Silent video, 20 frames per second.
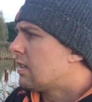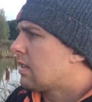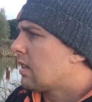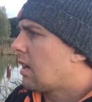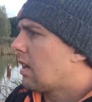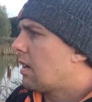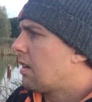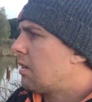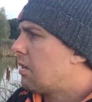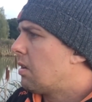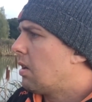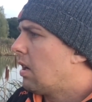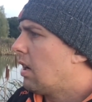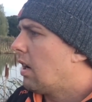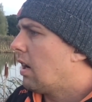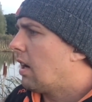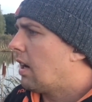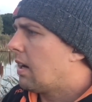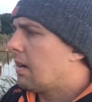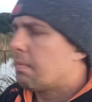So
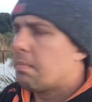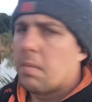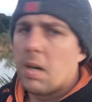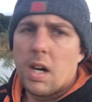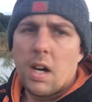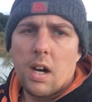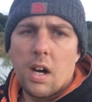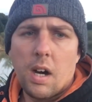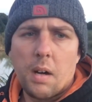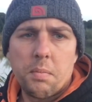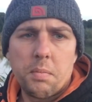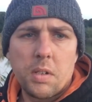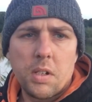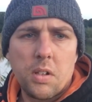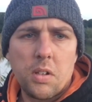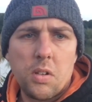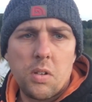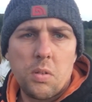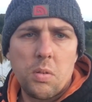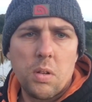I'm
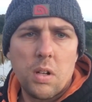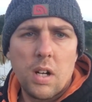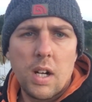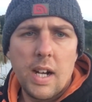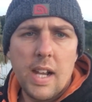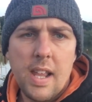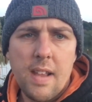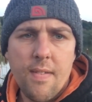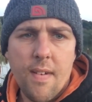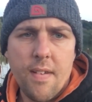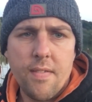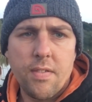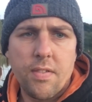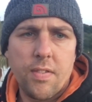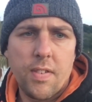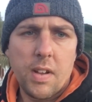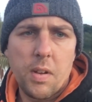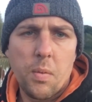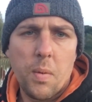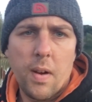going to leave
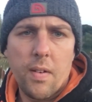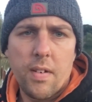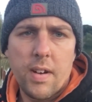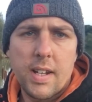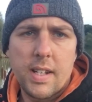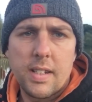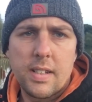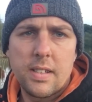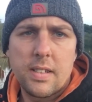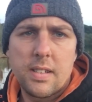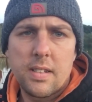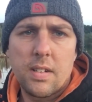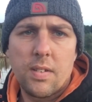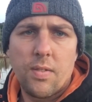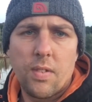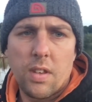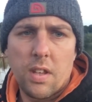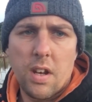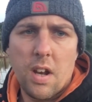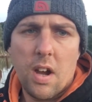everything where it is
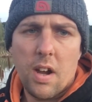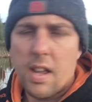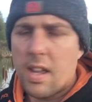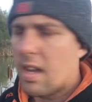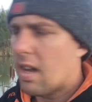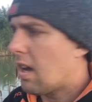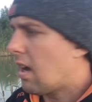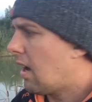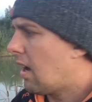for the night,